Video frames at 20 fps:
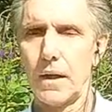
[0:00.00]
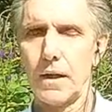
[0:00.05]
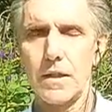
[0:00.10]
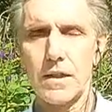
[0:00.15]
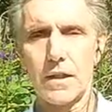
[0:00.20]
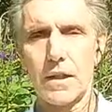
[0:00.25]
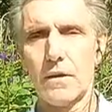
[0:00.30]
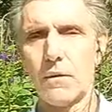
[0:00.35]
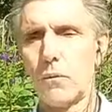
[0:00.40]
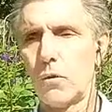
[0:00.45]

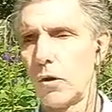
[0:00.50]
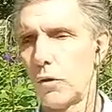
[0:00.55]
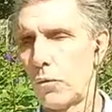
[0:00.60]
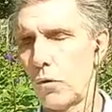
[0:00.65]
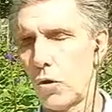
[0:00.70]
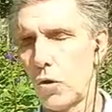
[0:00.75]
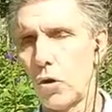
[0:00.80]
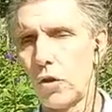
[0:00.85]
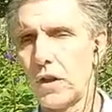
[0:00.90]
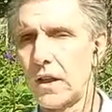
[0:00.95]
It's
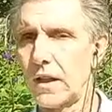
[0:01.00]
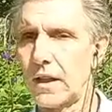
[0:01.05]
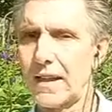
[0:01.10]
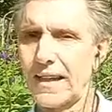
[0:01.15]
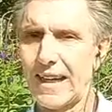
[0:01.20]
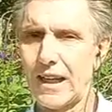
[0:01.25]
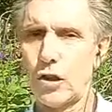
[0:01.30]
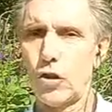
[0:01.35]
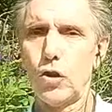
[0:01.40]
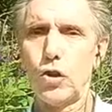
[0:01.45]
what we call
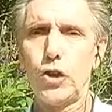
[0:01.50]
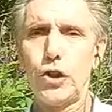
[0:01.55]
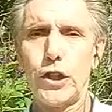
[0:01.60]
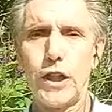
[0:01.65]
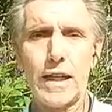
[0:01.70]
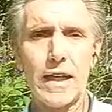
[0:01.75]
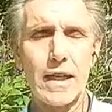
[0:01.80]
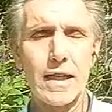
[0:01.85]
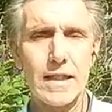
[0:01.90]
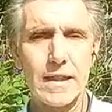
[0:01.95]
in
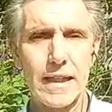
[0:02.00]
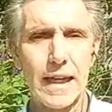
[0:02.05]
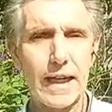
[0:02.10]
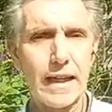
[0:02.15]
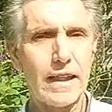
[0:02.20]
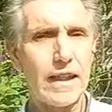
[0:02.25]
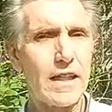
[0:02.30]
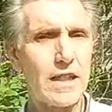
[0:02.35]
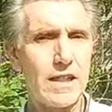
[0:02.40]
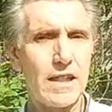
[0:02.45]
ketogenic
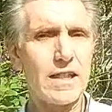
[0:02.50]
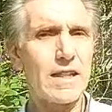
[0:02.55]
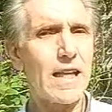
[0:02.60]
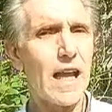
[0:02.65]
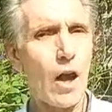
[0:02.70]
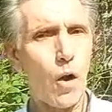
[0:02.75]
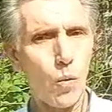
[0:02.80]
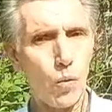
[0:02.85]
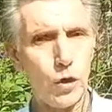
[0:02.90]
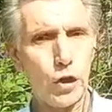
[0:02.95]
state. This
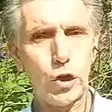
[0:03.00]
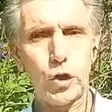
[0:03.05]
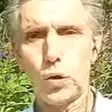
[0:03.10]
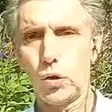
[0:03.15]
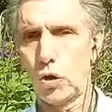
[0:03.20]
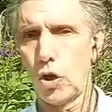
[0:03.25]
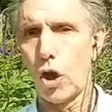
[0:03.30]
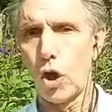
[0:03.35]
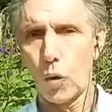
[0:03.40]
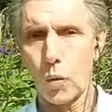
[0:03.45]
is how we
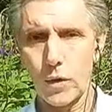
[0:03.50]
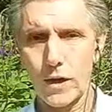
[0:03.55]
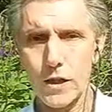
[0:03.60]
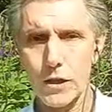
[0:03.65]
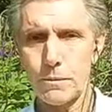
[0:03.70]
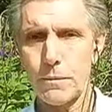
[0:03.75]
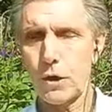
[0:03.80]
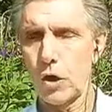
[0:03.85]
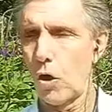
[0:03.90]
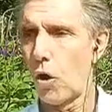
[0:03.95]
should
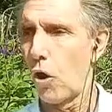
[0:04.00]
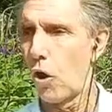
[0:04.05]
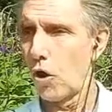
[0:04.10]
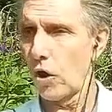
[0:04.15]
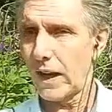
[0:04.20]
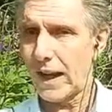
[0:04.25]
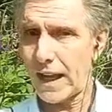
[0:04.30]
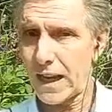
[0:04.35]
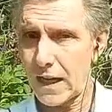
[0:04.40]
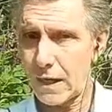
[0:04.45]
always be.
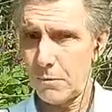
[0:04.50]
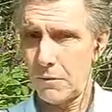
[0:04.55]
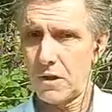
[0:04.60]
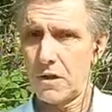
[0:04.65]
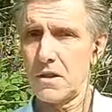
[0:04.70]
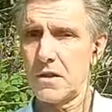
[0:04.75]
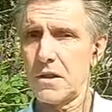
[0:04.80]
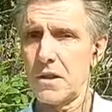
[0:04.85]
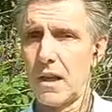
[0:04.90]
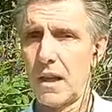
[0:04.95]
All
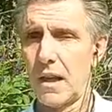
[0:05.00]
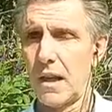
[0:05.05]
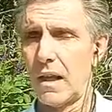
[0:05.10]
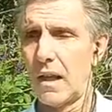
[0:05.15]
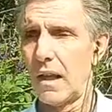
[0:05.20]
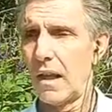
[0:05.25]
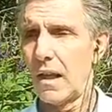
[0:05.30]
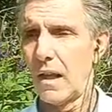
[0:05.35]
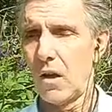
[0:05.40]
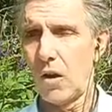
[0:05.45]
animals,
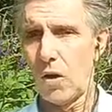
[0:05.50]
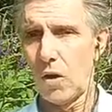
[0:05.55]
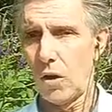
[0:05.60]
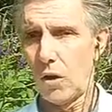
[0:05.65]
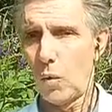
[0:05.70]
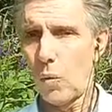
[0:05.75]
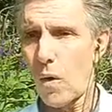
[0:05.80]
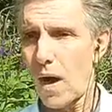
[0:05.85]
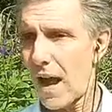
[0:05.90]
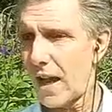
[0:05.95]

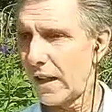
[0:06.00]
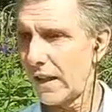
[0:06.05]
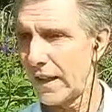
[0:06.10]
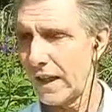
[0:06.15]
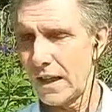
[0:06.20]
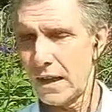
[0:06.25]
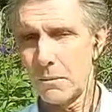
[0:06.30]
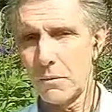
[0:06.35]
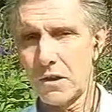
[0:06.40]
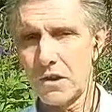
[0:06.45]
all
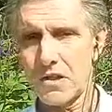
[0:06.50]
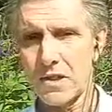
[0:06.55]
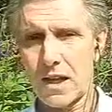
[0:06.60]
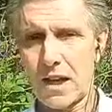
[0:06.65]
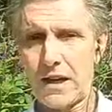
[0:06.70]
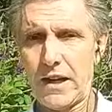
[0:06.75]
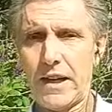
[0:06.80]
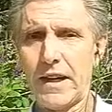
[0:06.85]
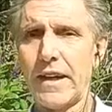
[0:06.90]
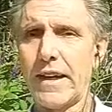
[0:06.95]
wild animals
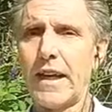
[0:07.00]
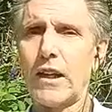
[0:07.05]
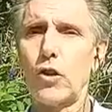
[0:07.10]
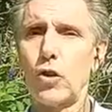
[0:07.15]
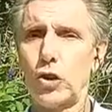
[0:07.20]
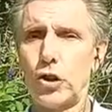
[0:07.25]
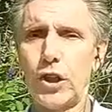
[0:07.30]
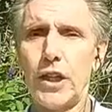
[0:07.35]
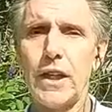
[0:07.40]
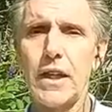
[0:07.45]
are in
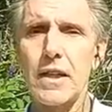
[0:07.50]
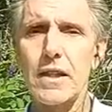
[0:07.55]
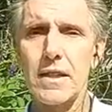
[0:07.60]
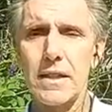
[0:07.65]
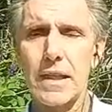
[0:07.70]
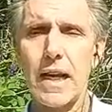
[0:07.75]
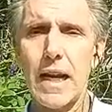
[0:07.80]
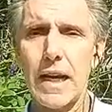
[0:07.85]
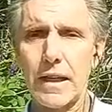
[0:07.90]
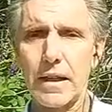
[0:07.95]
ketogenic
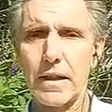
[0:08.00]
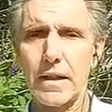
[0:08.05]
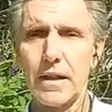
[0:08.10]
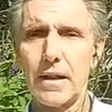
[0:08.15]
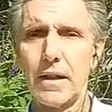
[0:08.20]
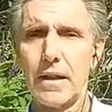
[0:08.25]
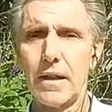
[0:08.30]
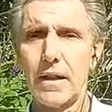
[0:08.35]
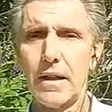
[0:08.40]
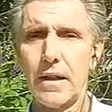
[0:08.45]
state.
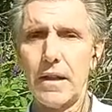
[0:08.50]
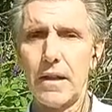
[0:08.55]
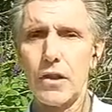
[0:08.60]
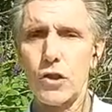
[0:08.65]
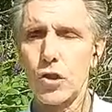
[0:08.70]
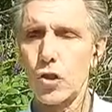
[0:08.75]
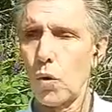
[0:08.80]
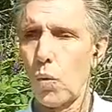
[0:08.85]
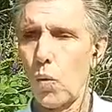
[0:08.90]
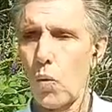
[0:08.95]

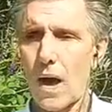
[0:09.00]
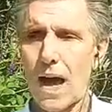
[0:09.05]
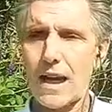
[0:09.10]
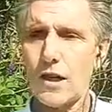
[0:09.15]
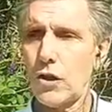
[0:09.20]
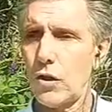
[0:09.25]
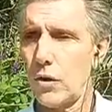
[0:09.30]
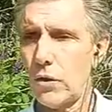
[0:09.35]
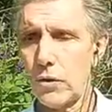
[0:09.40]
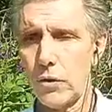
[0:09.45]
So
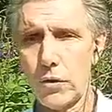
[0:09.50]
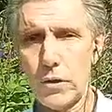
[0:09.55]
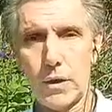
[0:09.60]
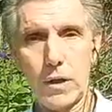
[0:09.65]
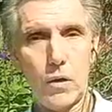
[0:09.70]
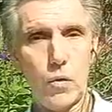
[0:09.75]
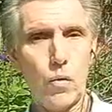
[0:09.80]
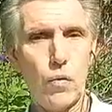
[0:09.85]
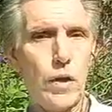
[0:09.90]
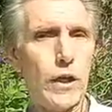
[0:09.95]
why do you
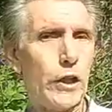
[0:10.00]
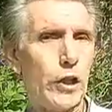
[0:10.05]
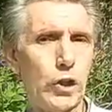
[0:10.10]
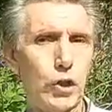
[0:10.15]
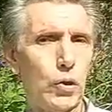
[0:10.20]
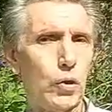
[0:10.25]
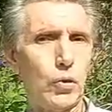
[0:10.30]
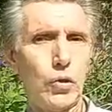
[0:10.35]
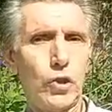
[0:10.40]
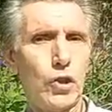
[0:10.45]
think we
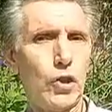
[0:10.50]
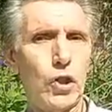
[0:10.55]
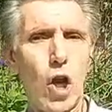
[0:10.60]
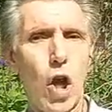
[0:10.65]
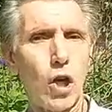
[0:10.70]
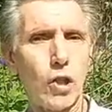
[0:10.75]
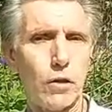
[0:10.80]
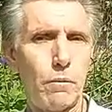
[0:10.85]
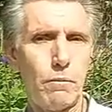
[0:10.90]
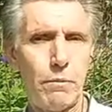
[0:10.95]
should
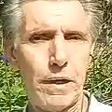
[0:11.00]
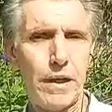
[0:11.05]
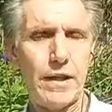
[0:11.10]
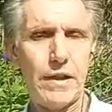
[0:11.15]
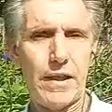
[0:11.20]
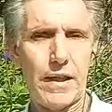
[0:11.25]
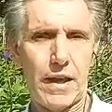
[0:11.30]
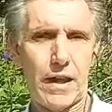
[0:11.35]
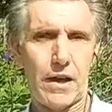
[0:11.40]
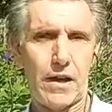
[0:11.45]
not
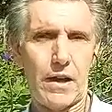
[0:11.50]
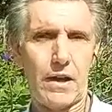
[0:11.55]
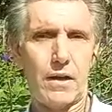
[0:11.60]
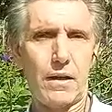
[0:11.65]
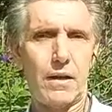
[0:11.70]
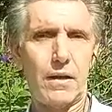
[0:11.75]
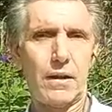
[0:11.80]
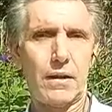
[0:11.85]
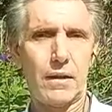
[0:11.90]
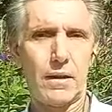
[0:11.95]
be there?